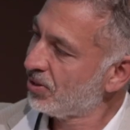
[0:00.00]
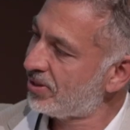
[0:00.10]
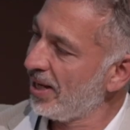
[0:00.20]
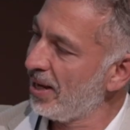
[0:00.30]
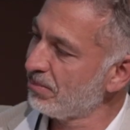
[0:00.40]
the
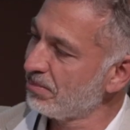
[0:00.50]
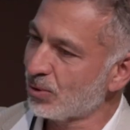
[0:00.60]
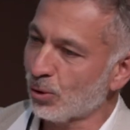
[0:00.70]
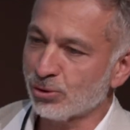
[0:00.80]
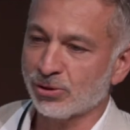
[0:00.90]
same
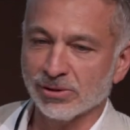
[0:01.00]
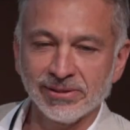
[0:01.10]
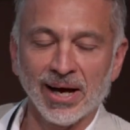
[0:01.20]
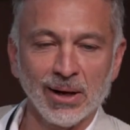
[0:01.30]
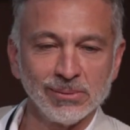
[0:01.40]
coastal
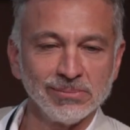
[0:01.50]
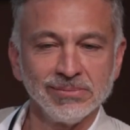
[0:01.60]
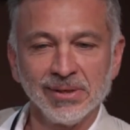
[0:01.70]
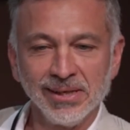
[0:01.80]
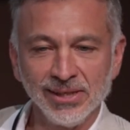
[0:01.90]
town,
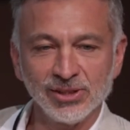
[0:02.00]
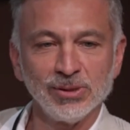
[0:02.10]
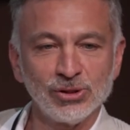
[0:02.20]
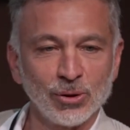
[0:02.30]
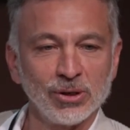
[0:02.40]

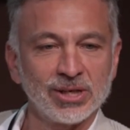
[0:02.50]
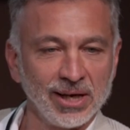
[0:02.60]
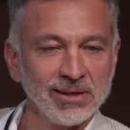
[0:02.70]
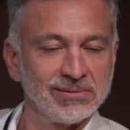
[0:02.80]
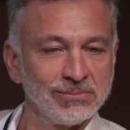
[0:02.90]
Izmir,
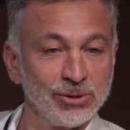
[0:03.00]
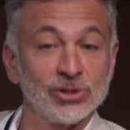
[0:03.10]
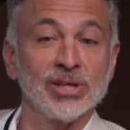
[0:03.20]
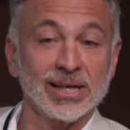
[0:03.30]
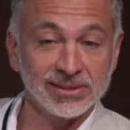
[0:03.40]
Turkey, which
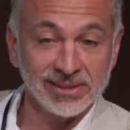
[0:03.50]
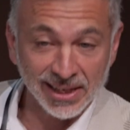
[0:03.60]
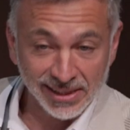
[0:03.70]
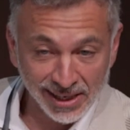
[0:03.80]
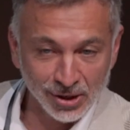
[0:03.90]
is like the
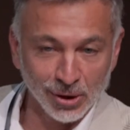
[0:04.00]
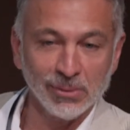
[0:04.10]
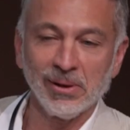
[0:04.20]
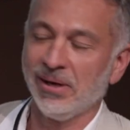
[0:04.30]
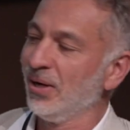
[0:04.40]
San
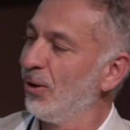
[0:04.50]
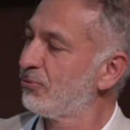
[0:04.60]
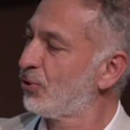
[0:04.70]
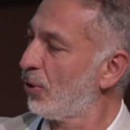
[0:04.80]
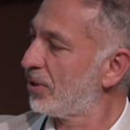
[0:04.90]
Diego
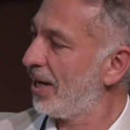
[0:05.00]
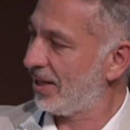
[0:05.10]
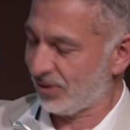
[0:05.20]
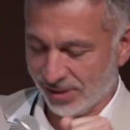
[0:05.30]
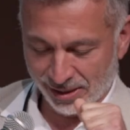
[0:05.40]
of Turkey, I
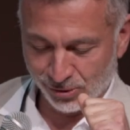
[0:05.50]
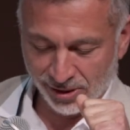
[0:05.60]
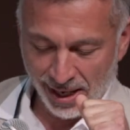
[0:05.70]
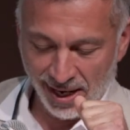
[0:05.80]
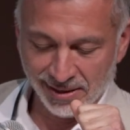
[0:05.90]
guess I could
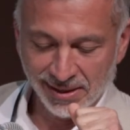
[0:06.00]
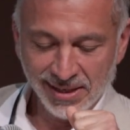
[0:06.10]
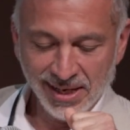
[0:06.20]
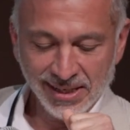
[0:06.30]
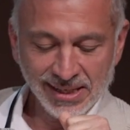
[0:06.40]
say.
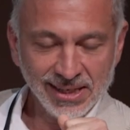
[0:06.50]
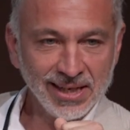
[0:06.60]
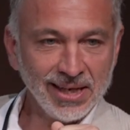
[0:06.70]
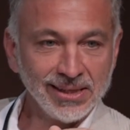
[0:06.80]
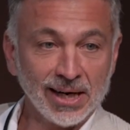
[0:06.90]

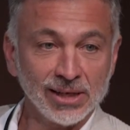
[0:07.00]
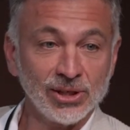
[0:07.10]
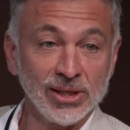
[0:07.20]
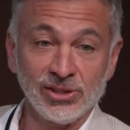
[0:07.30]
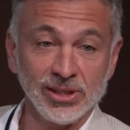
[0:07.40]
And a
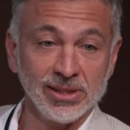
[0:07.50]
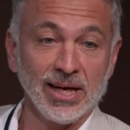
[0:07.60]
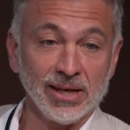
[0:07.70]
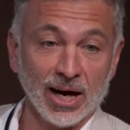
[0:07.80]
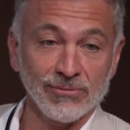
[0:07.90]
city
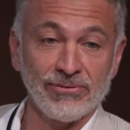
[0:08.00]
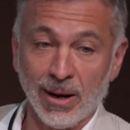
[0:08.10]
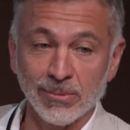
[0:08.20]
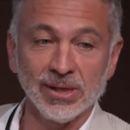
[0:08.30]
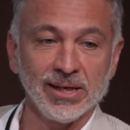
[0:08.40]
that our
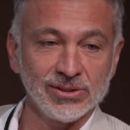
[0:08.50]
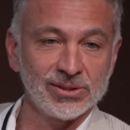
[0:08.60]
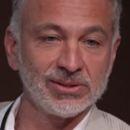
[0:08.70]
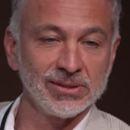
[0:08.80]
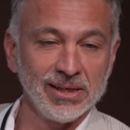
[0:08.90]

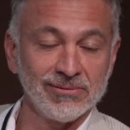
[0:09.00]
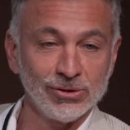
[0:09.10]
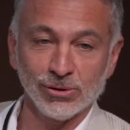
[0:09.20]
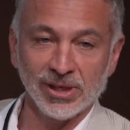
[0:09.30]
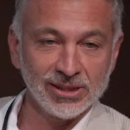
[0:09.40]
families,
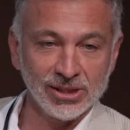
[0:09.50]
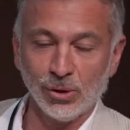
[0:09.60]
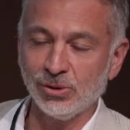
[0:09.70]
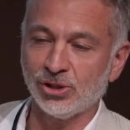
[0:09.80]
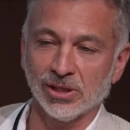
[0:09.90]
even though they didn't
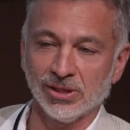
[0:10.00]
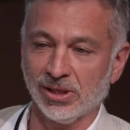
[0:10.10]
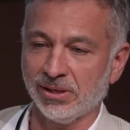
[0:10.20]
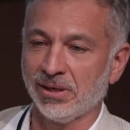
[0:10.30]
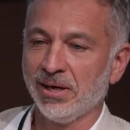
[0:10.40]
know each
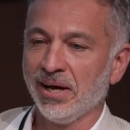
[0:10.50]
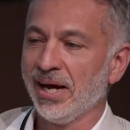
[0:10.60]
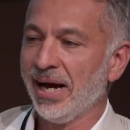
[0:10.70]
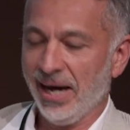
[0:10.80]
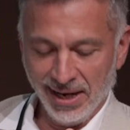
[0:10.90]
other,
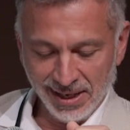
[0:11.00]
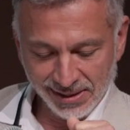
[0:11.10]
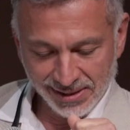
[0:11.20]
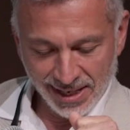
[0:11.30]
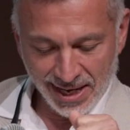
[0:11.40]

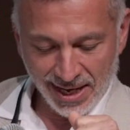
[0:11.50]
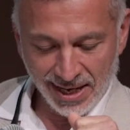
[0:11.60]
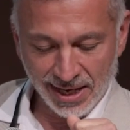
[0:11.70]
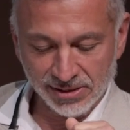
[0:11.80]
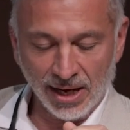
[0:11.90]

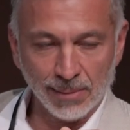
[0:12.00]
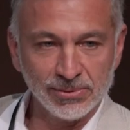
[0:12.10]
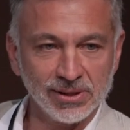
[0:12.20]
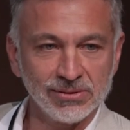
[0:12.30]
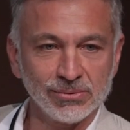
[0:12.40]
they
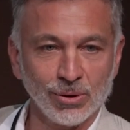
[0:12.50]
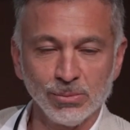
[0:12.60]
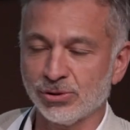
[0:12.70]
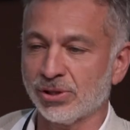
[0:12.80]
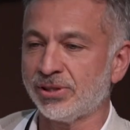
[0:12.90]
adopted
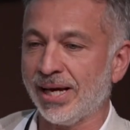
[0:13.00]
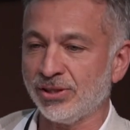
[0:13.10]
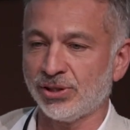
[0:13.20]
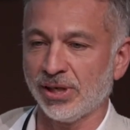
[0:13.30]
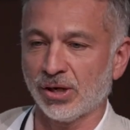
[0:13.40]
almost a
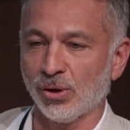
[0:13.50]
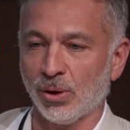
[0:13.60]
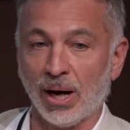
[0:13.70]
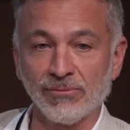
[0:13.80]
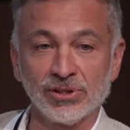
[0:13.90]
century
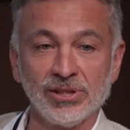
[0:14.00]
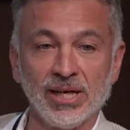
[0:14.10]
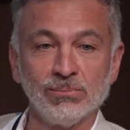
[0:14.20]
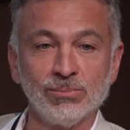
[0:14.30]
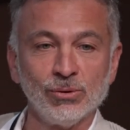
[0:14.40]
ago after
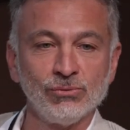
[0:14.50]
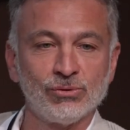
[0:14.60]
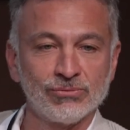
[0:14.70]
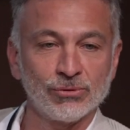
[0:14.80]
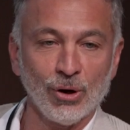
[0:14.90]
they moved
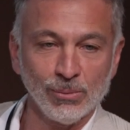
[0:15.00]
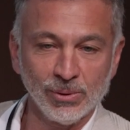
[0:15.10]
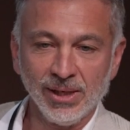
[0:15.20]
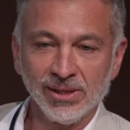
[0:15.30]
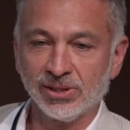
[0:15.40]
from
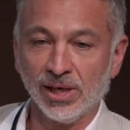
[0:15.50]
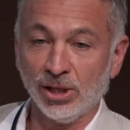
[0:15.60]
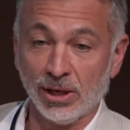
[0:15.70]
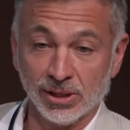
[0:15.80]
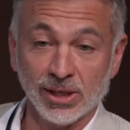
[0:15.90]

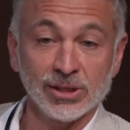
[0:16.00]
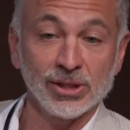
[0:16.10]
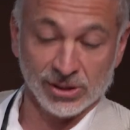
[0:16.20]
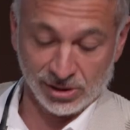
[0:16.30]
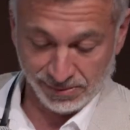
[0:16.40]
Saloniki,
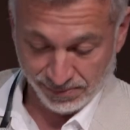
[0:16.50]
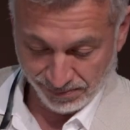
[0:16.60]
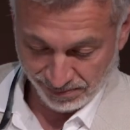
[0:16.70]
Greece.